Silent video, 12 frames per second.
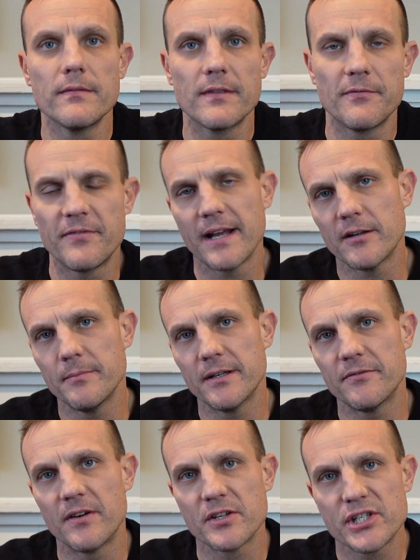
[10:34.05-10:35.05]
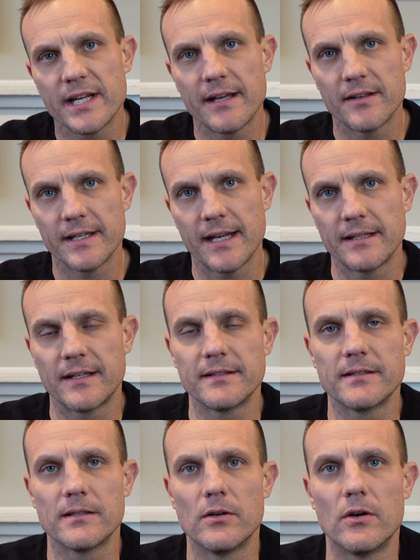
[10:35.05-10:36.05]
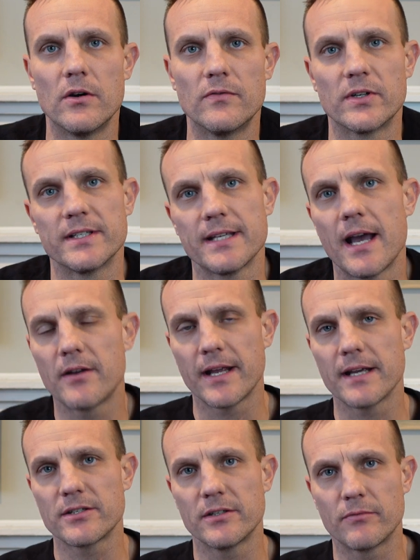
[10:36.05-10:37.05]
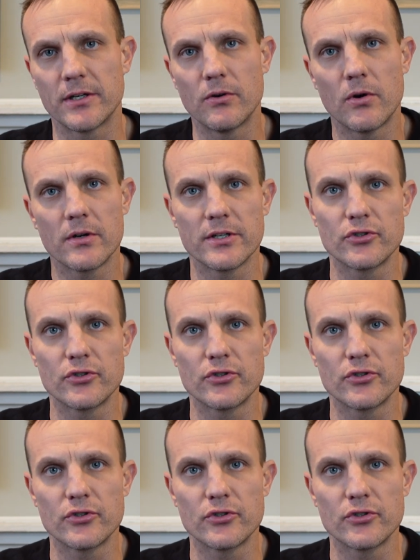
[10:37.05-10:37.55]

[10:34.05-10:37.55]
The final bit of functionality I'd like to go over is how to actually record a